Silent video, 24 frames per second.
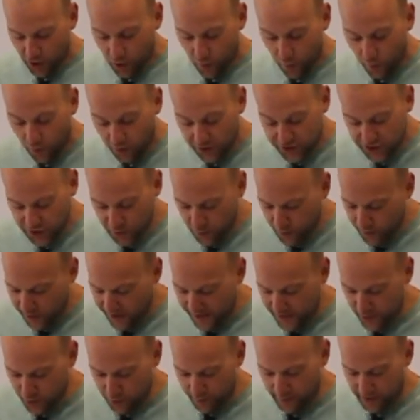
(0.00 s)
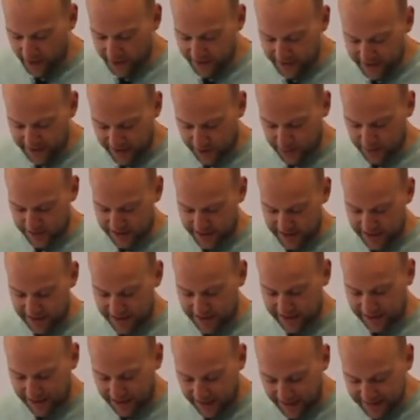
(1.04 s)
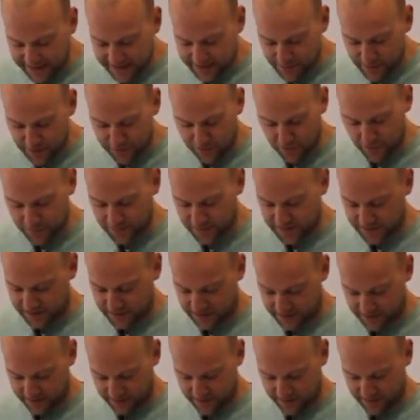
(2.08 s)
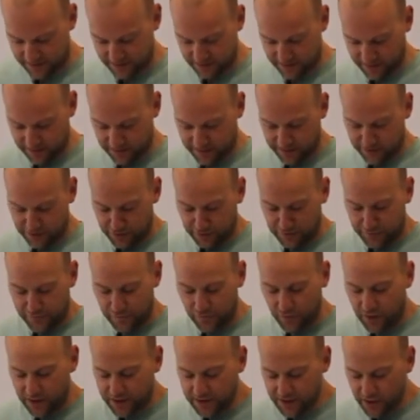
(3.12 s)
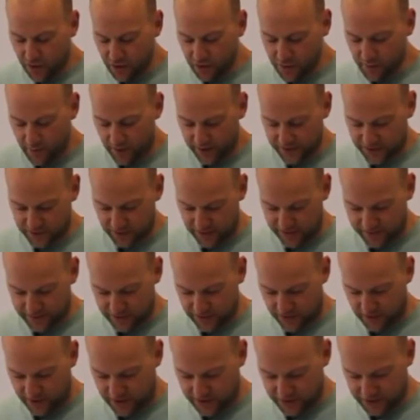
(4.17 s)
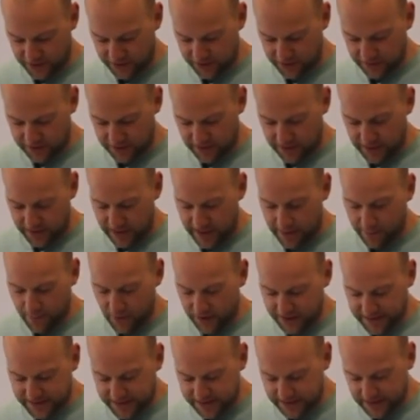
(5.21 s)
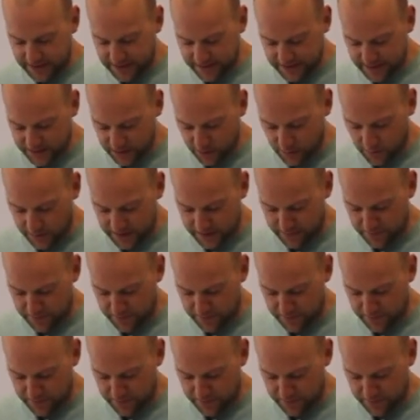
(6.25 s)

Wash away all my iniquity and cleanse me from sin. For I know my transgression, and my sin is always